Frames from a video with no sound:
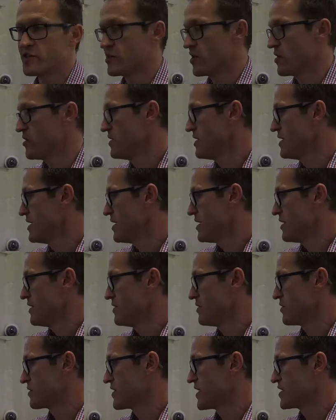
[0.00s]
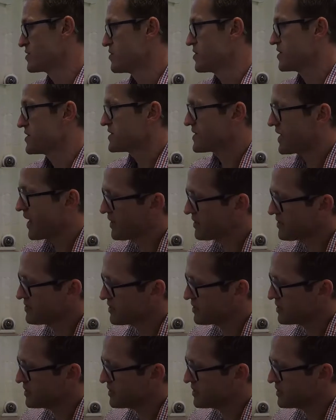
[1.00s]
So look, that's where it started.